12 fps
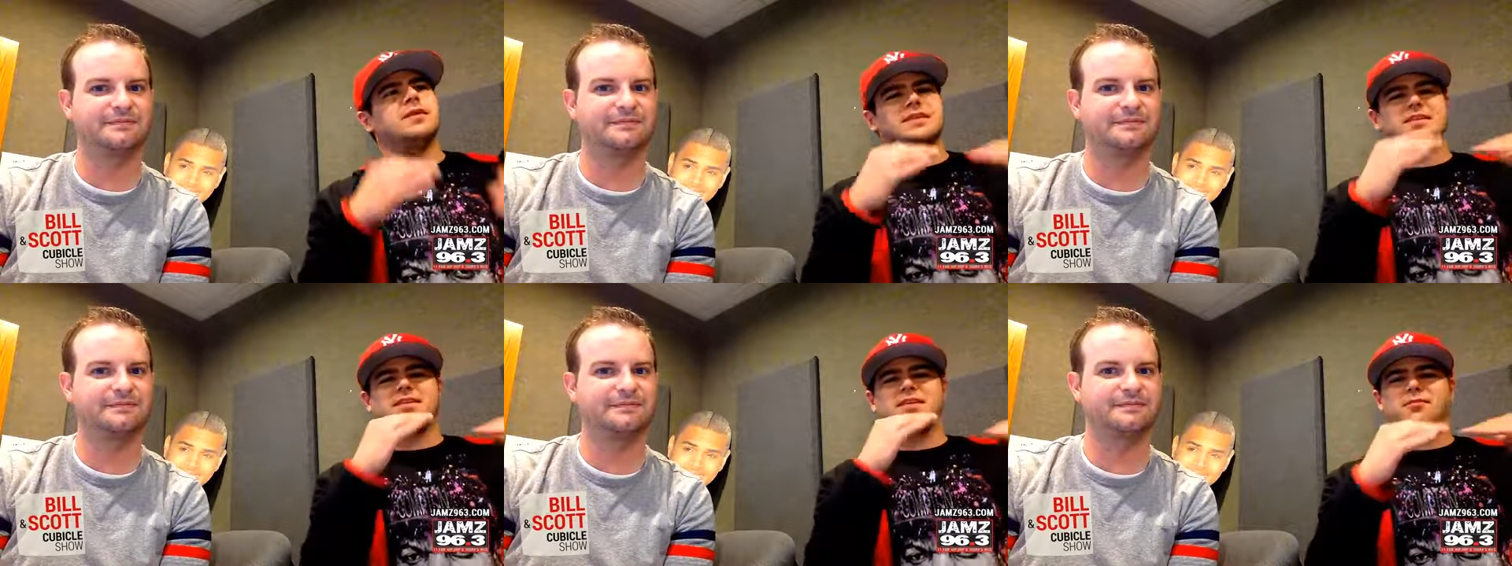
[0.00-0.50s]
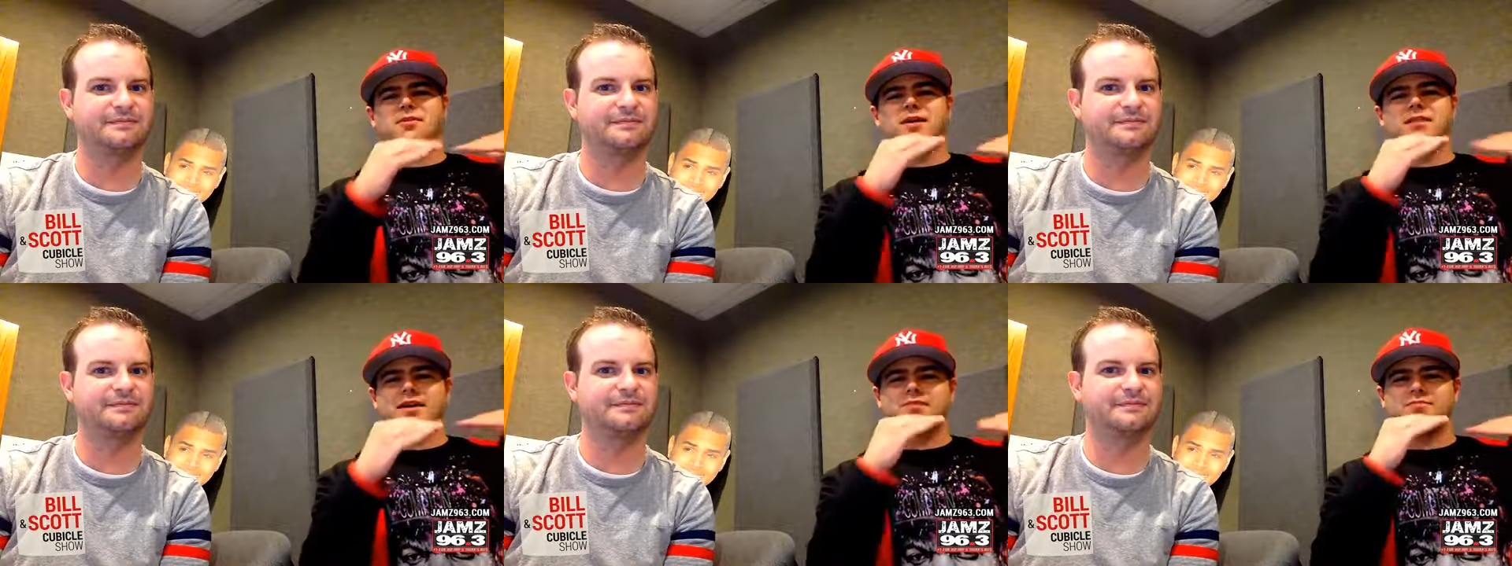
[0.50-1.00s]
Speaker 1: to think we're on like a
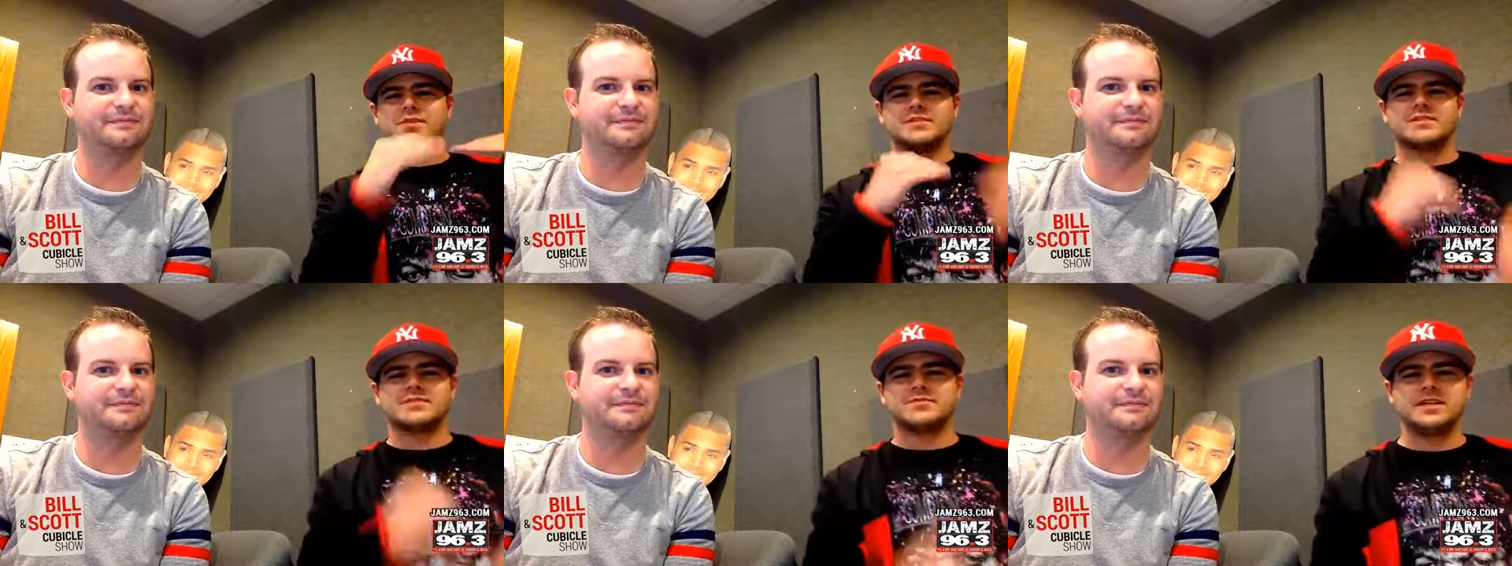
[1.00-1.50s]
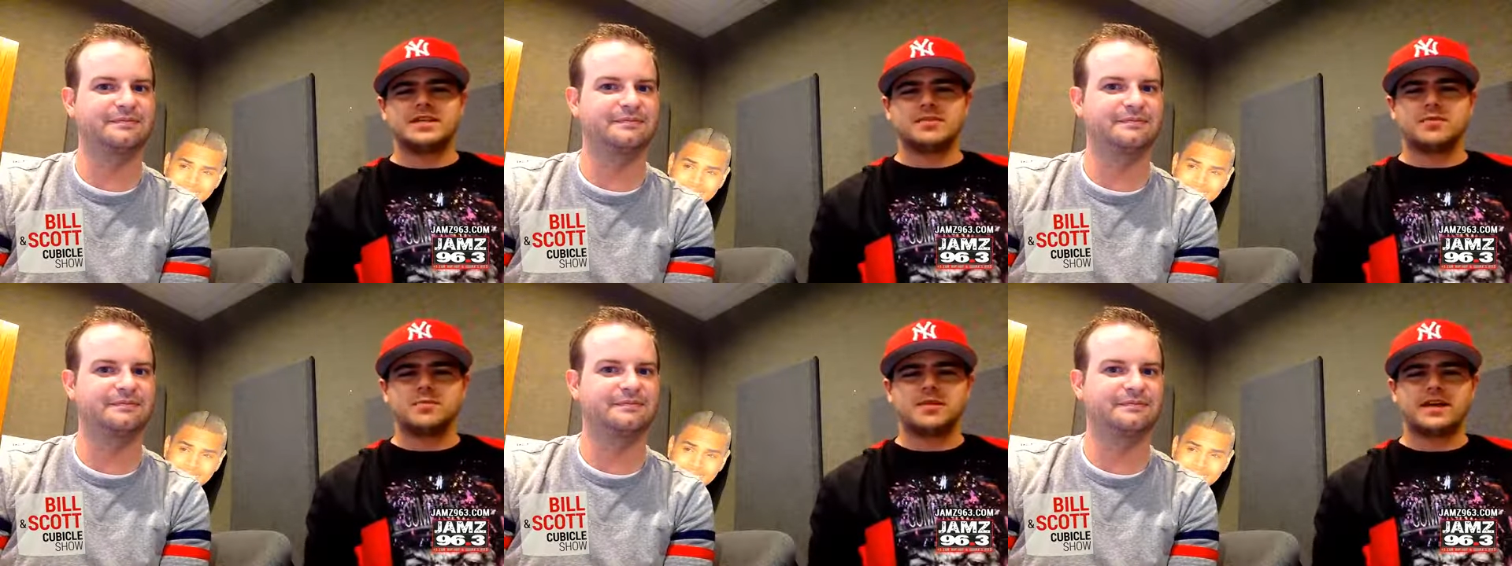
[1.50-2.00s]
relatively equal
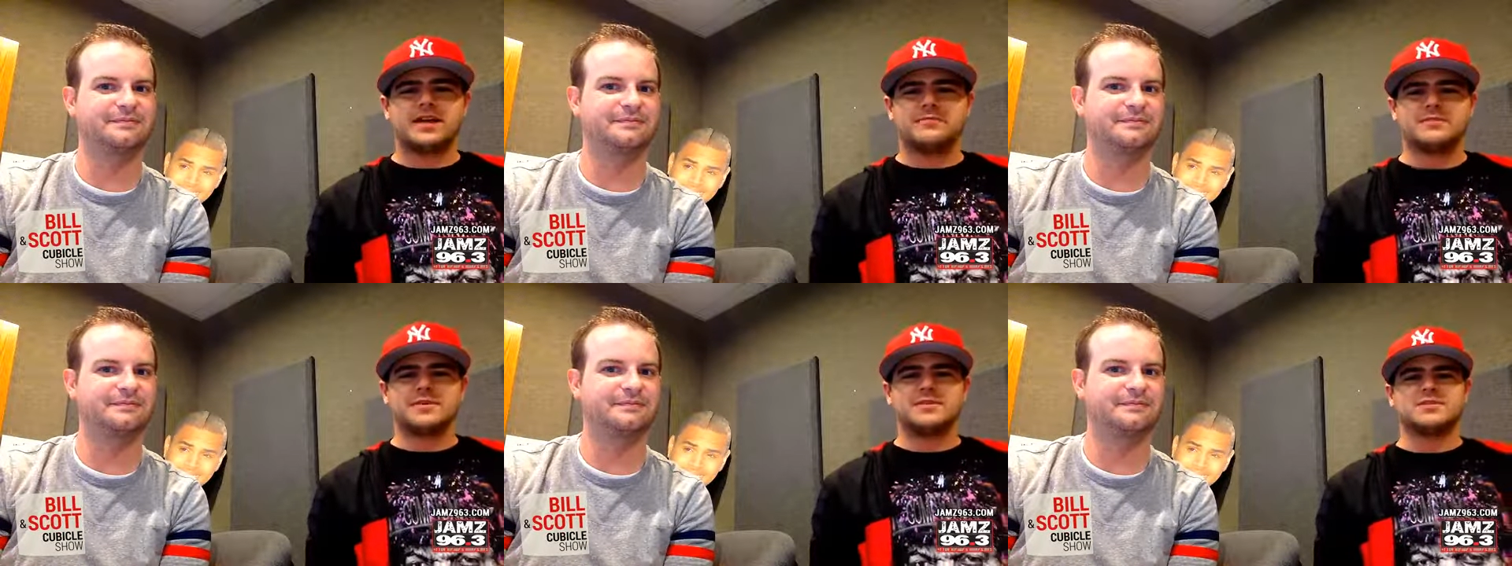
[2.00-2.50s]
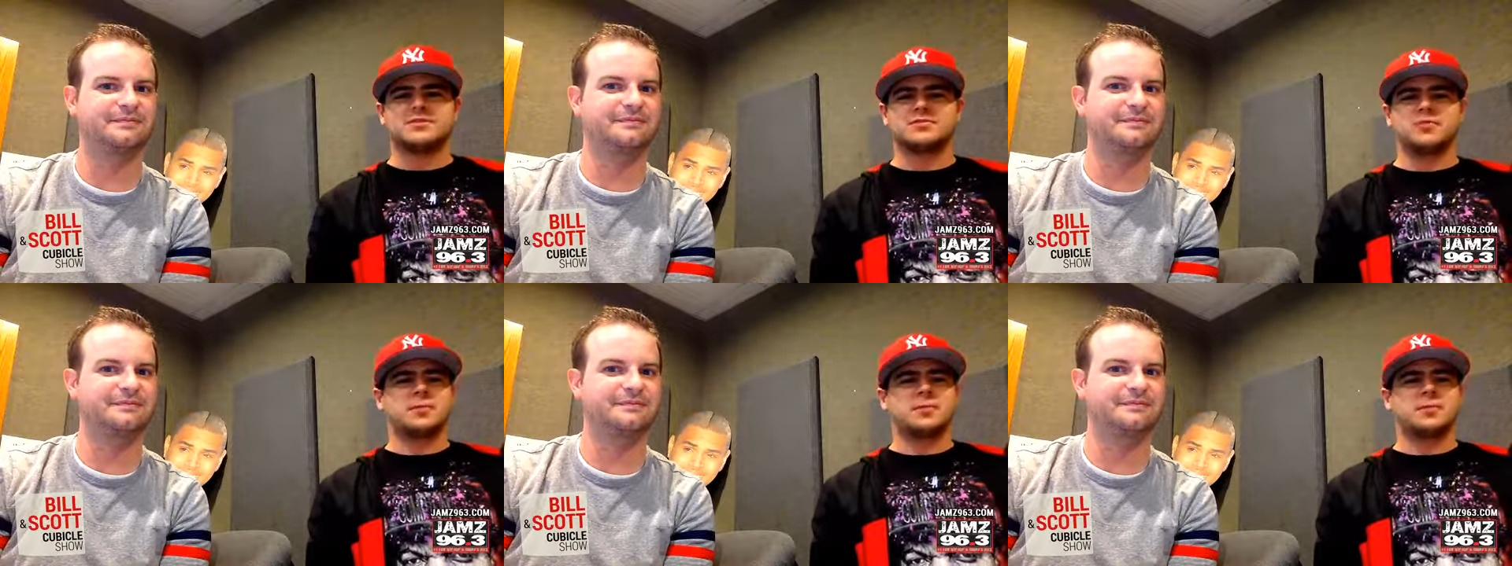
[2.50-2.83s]
playing field, so there won't be a